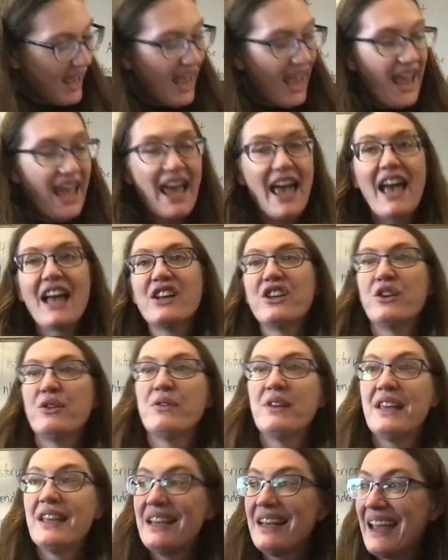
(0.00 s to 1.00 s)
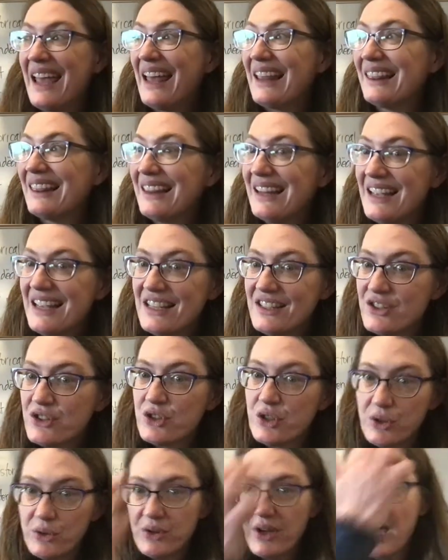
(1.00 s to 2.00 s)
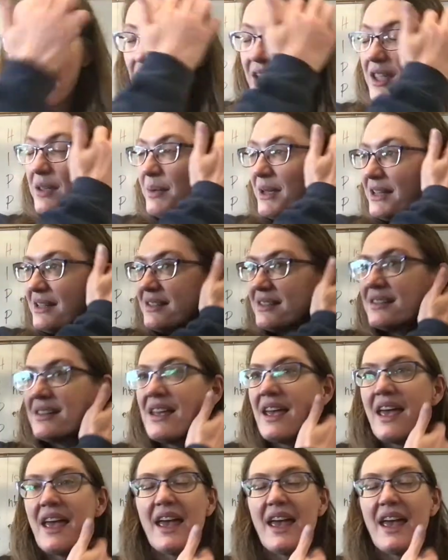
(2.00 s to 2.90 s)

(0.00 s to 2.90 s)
and you need at least 2 documents,